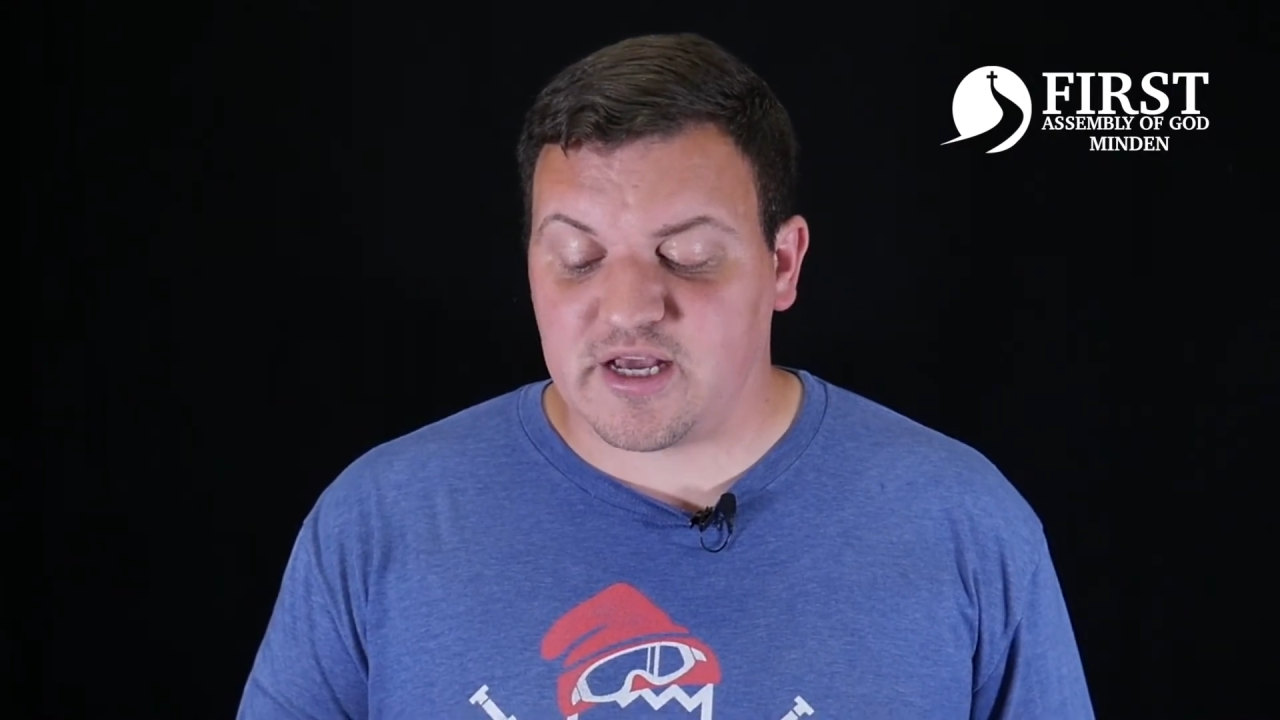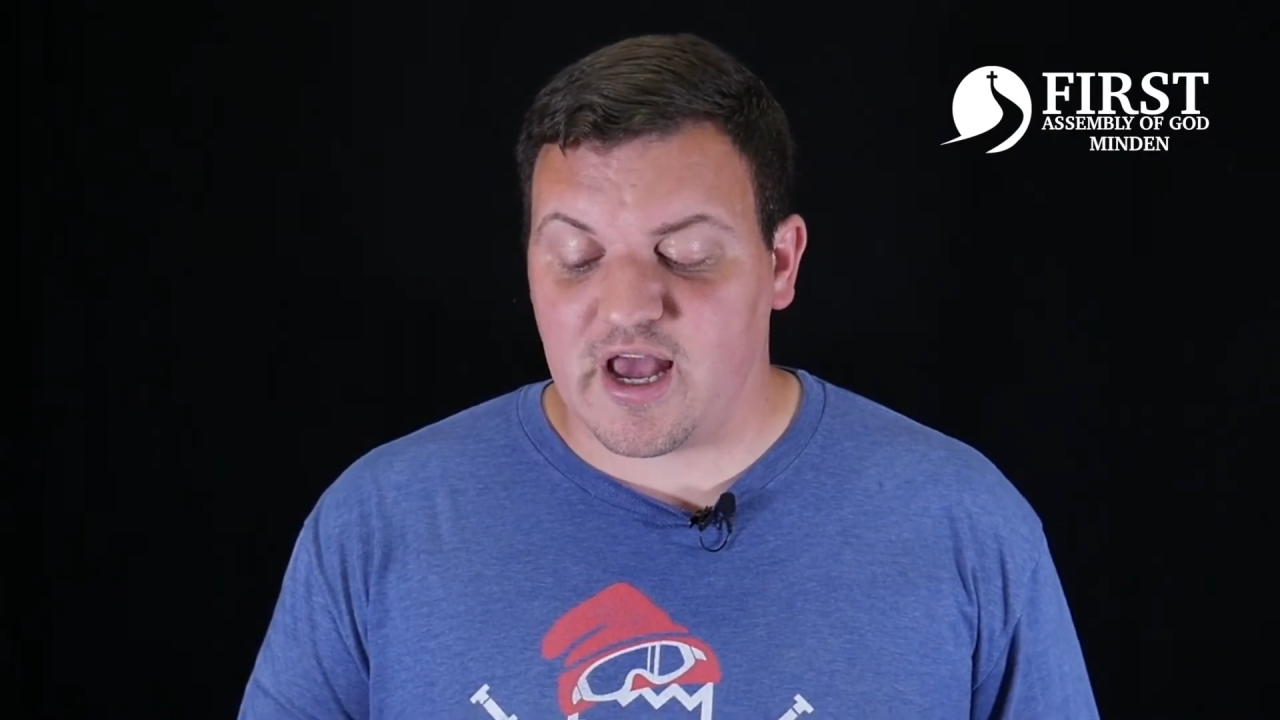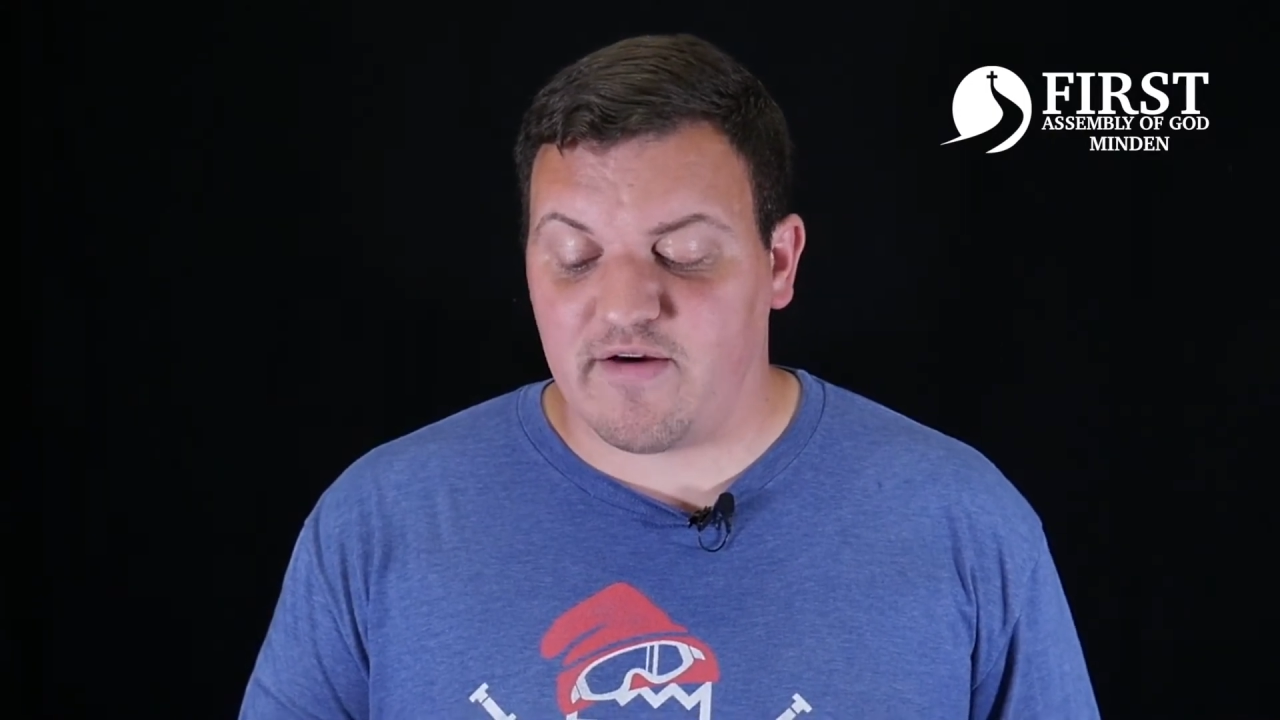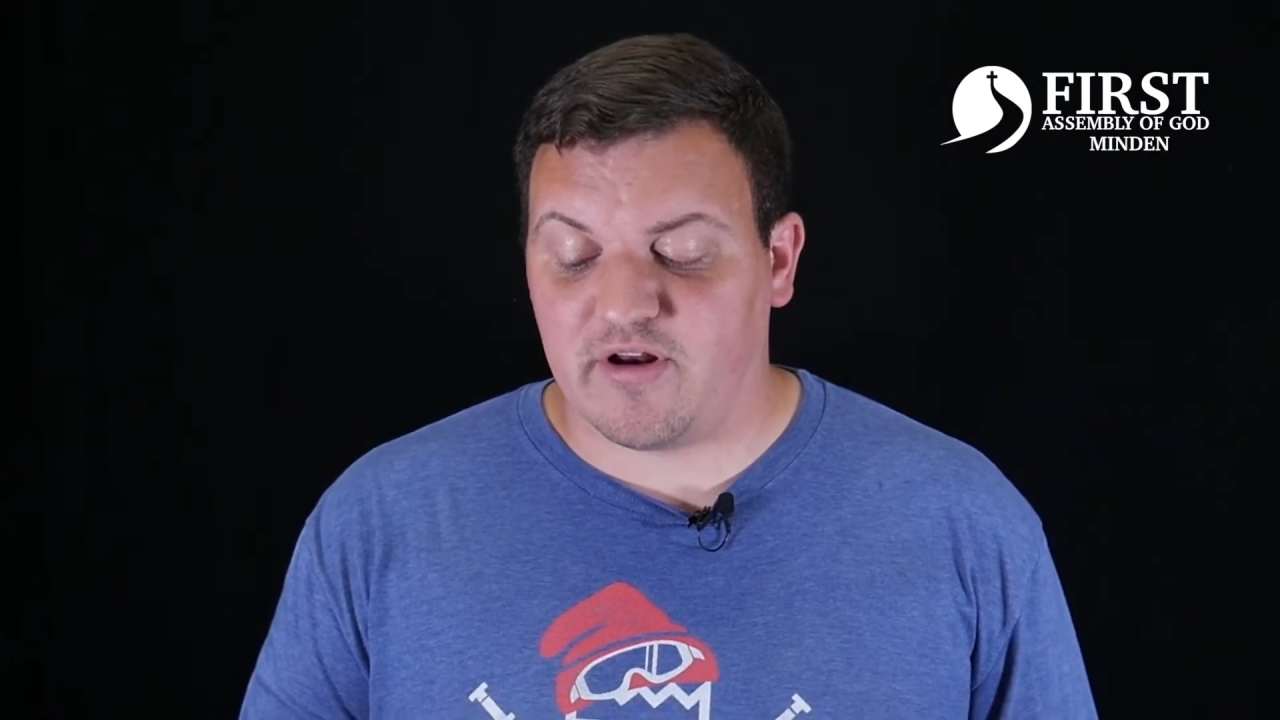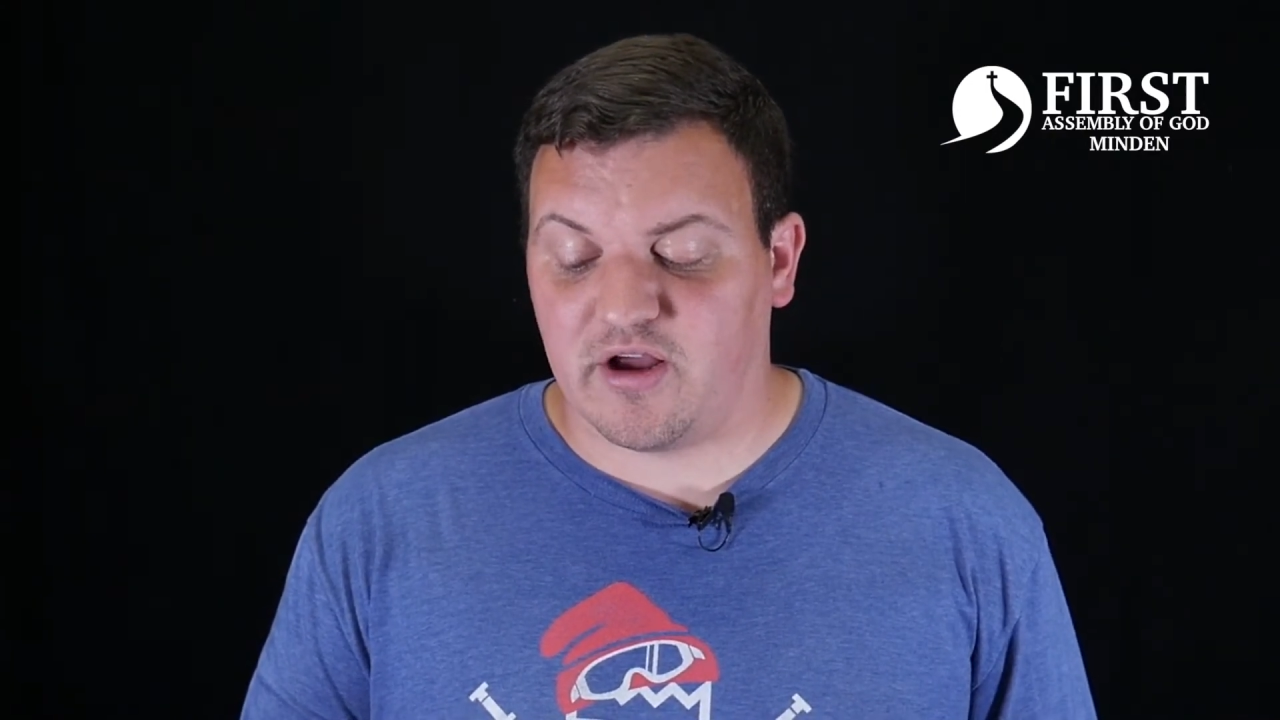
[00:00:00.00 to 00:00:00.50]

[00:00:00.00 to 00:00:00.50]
to have an